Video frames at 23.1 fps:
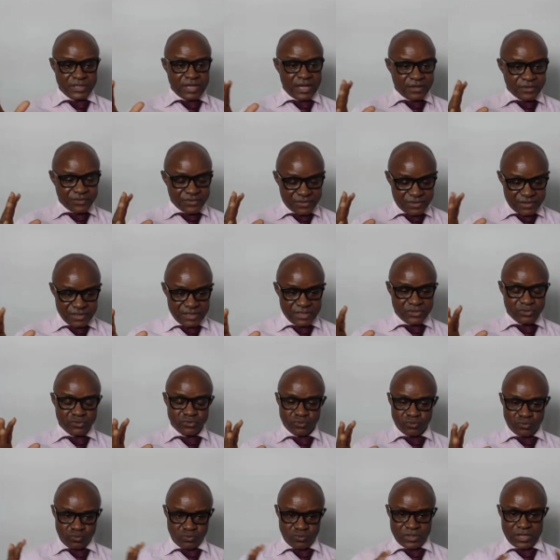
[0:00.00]
There is need to
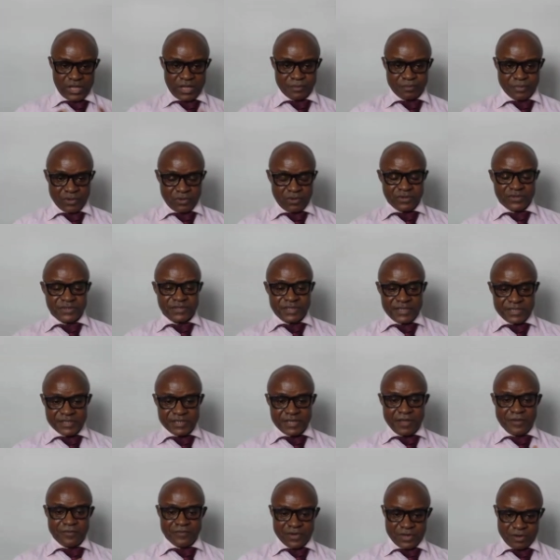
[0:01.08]
do that because these
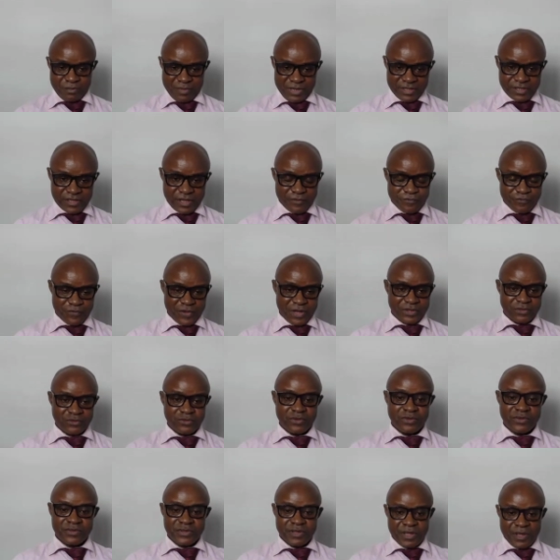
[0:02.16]
environmental
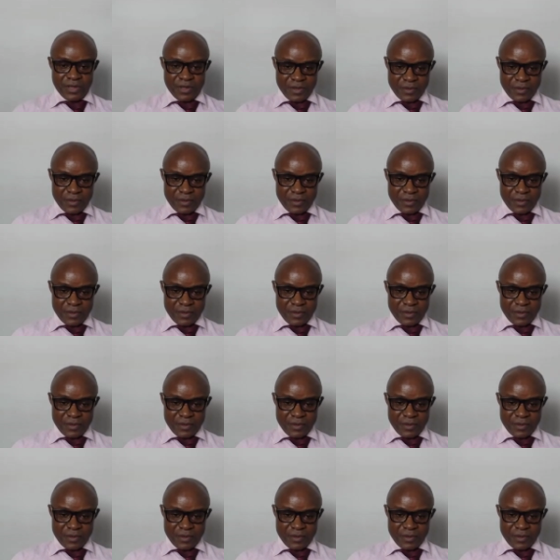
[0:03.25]
factors